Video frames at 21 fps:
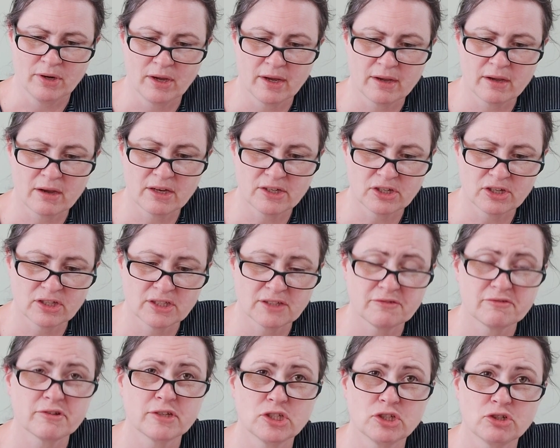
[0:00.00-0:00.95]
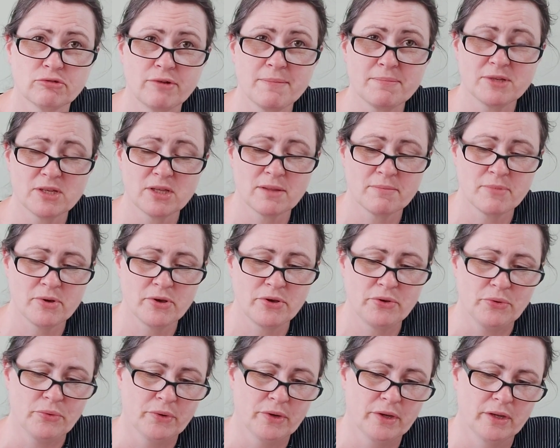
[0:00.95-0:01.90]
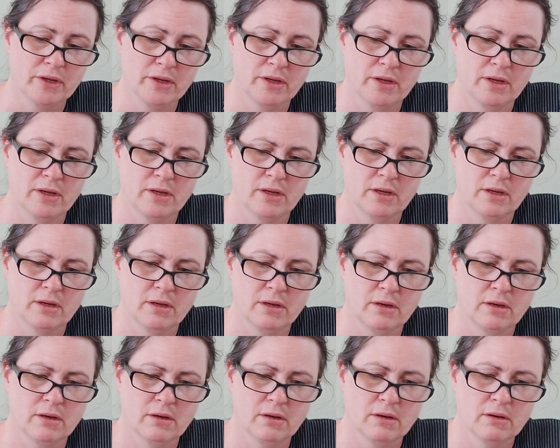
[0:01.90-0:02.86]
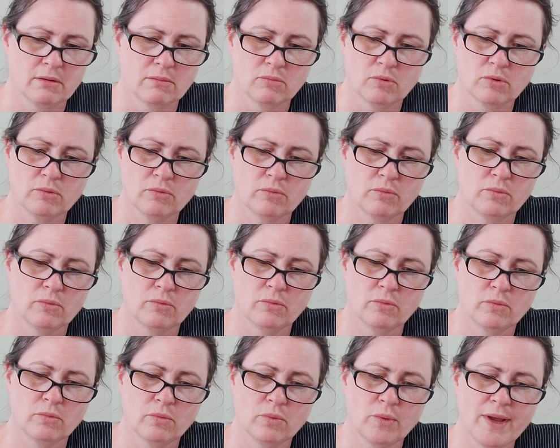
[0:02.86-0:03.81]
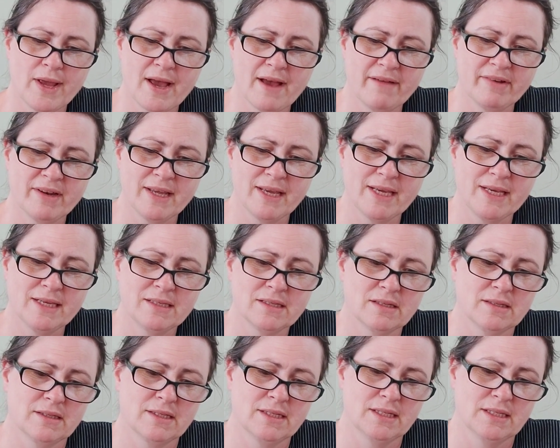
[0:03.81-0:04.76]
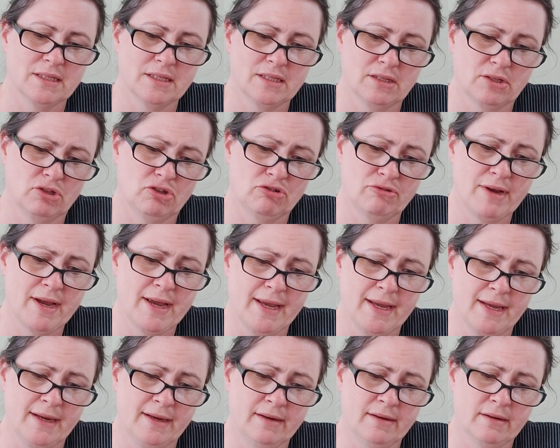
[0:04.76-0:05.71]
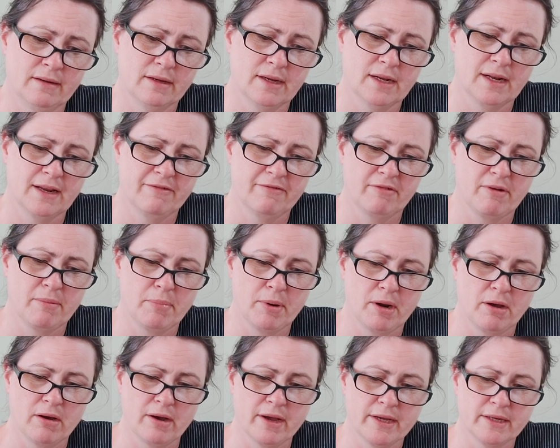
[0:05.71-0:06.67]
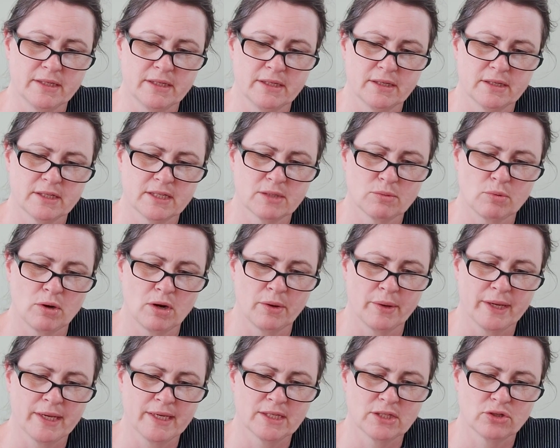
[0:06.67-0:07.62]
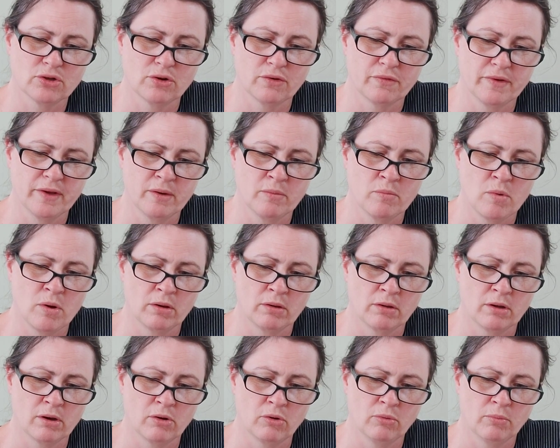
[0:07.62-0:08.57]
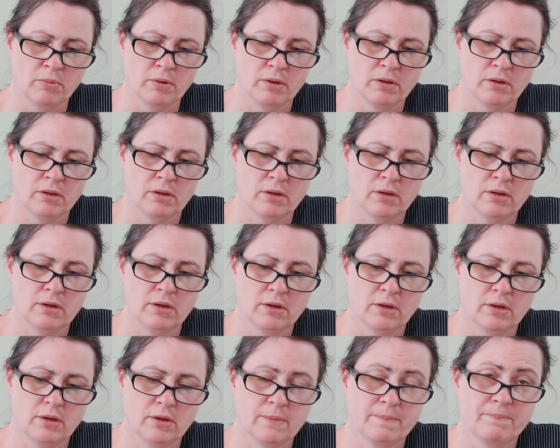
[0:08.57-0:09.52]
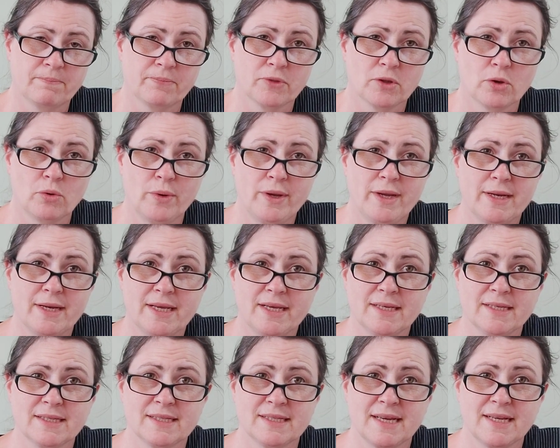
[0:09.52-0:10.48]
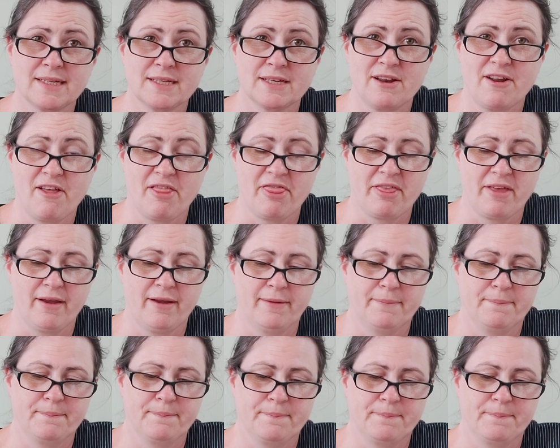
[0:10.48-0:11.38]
like I'd asked for a trip to the moon. "Well, we haven't eaten since the train," Cliff replied, swallowing his toffee in one gulp. Queenie said nothing.